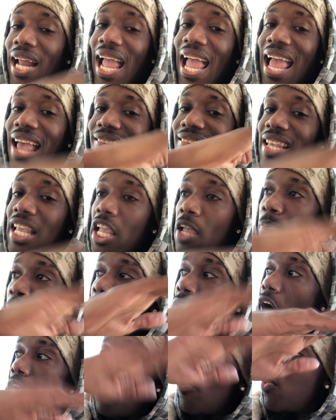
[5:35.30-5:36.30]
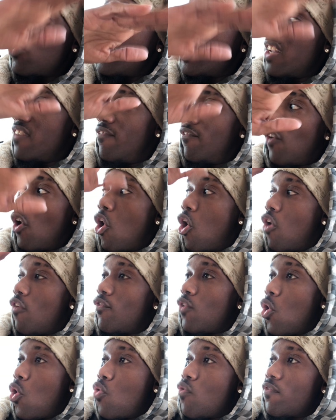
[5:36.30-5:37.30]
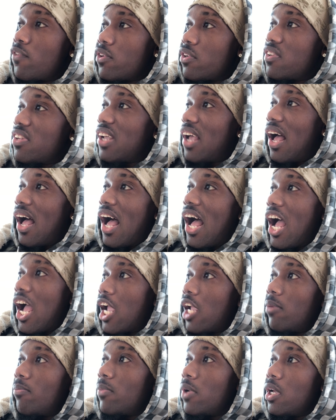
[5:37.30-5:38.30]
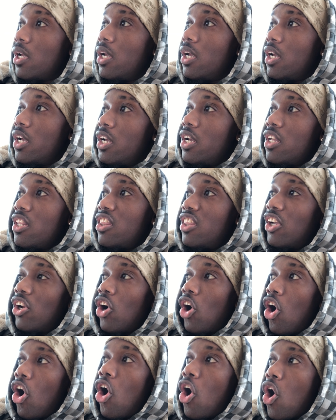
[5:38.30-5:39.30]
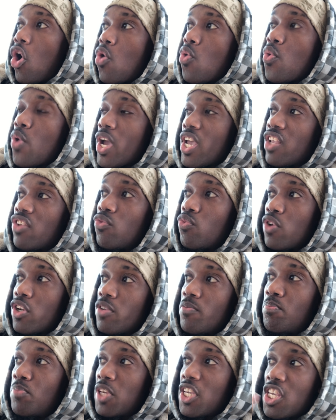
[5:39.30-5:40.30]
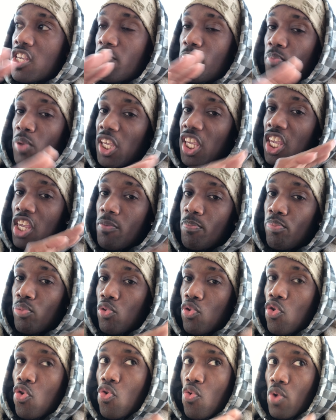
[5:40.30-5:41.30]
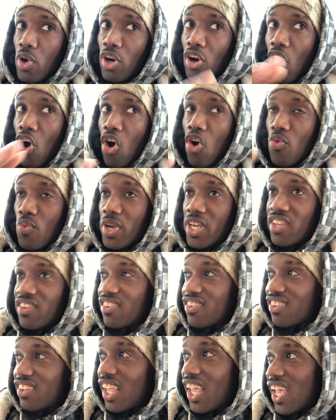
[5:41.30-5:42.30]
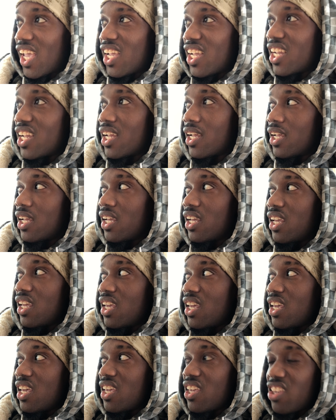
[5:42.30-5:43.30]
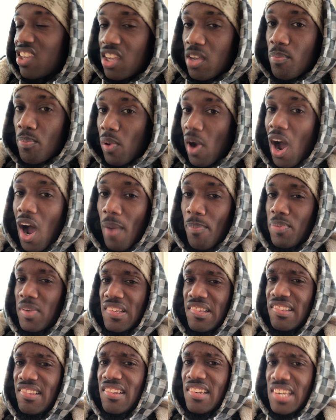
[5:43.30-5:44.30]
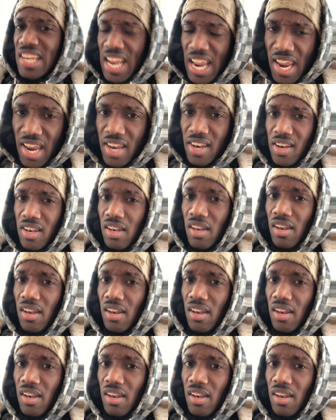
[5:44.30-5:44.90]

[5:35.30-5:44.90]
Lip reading: as hip hop would evolve over time, there always would be people who would always say, hip hop is dead.